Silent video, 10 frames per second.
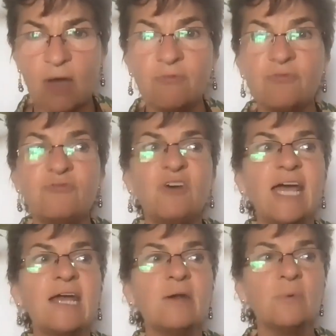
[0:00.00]
a
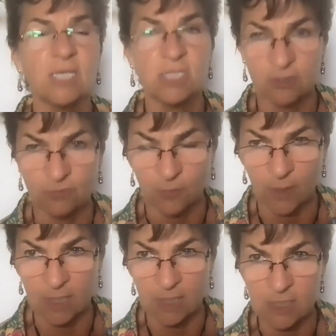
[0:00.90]
very
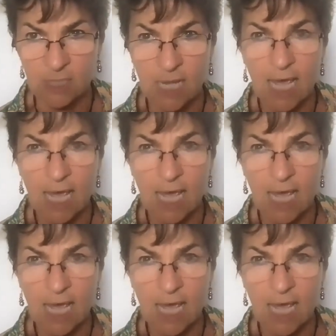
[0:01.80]
different